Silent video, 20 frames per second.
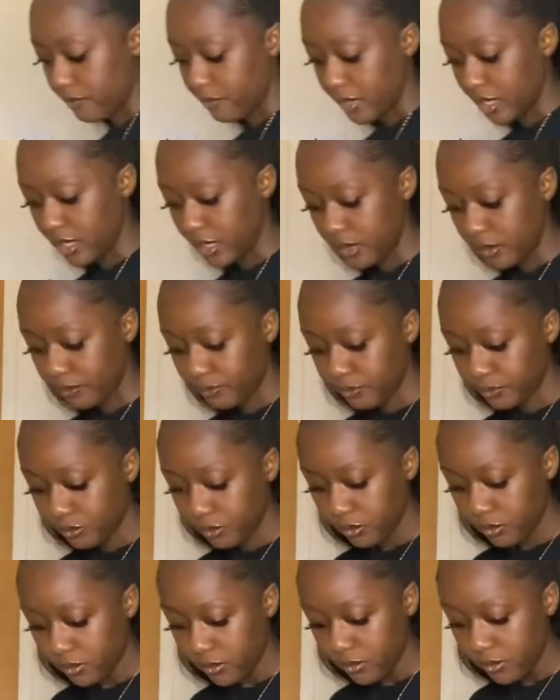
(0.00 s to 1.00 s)
been
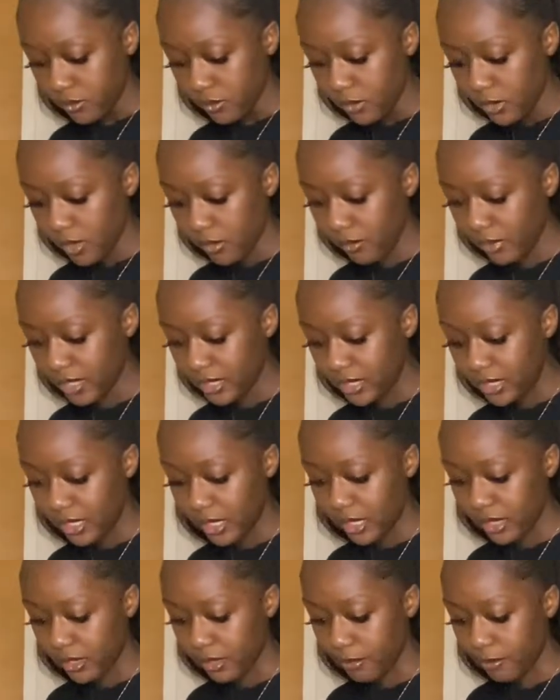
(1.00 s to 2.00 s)

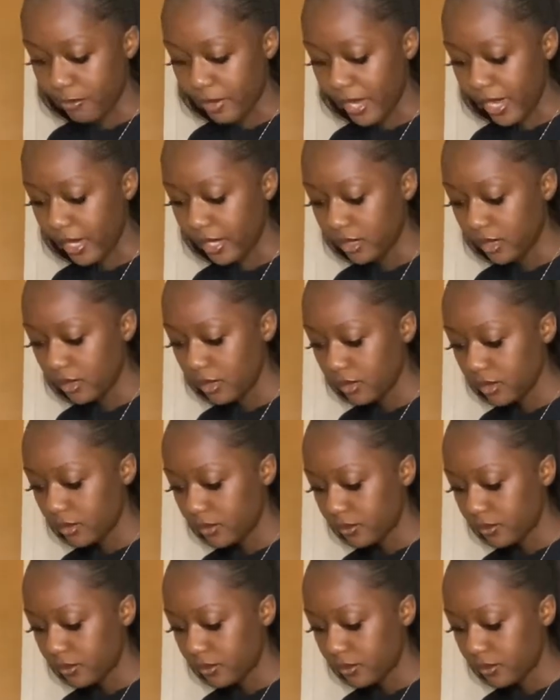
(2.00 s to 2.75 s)
resting in the pan,